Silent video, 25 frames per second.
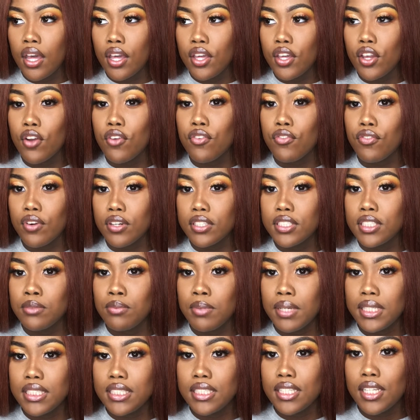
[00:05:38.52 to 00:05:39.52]
your first
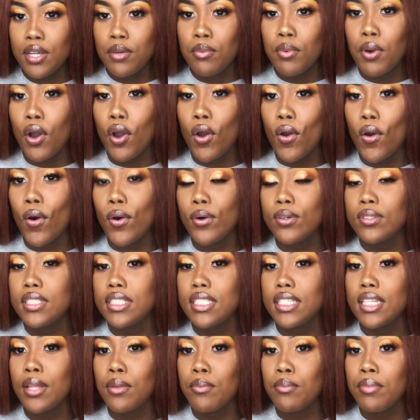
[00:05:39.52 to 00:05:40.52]
base lip, go
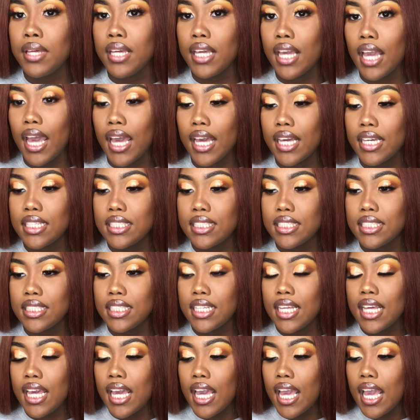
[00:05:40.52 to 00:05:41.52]
to the BX
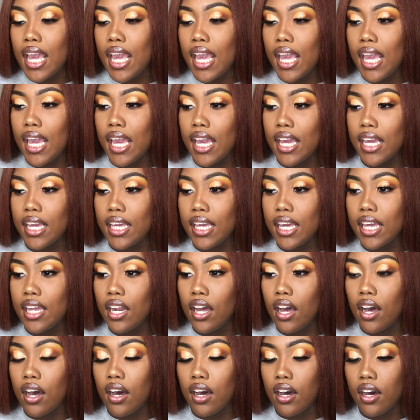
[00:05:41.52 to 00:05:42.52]
and get
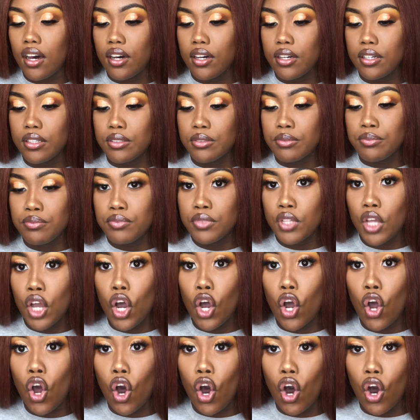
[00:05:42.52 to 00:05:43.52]
a
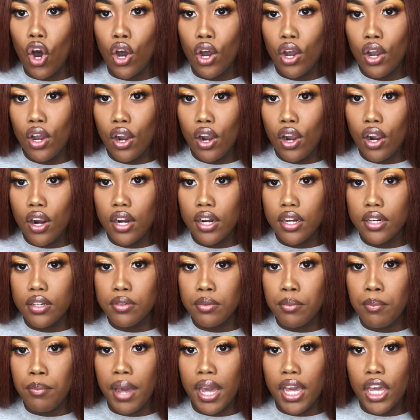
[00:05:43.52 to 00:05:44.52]
call card,
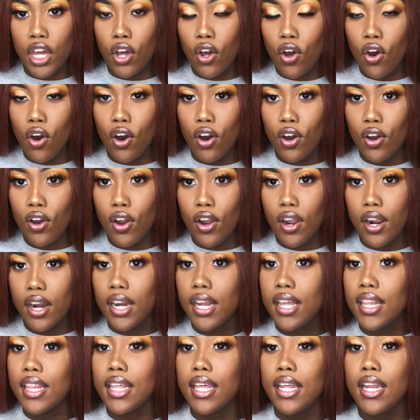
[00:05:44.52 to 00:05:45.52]
buy a call card,
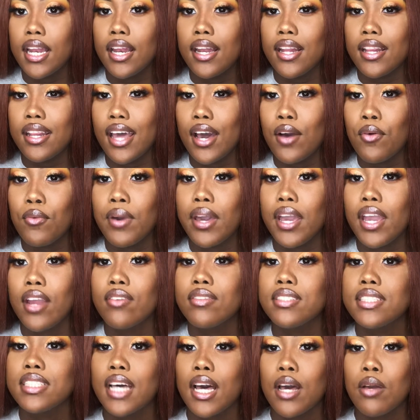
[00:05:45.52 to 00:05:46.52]
and then that way
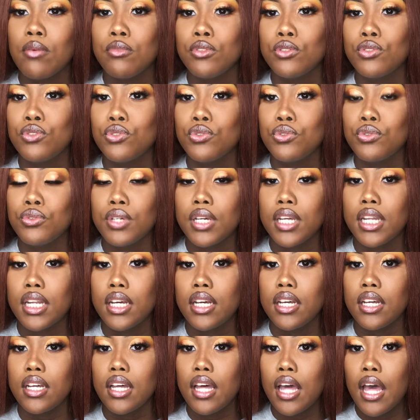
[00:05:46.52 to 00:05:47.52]
every time you do get
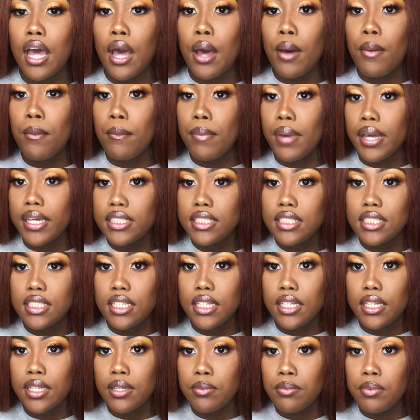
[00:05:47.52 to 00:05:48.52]
a base
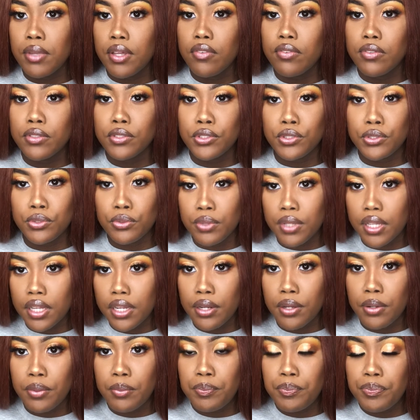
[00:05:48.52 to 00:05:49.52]
lip, if you do get
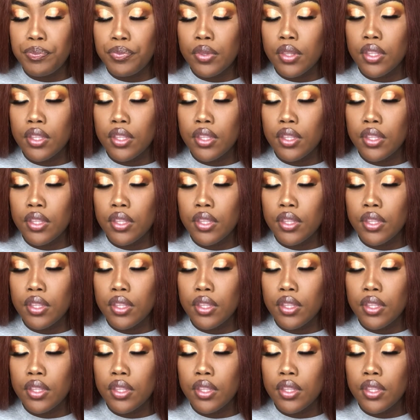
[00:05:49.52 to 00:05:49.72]
them,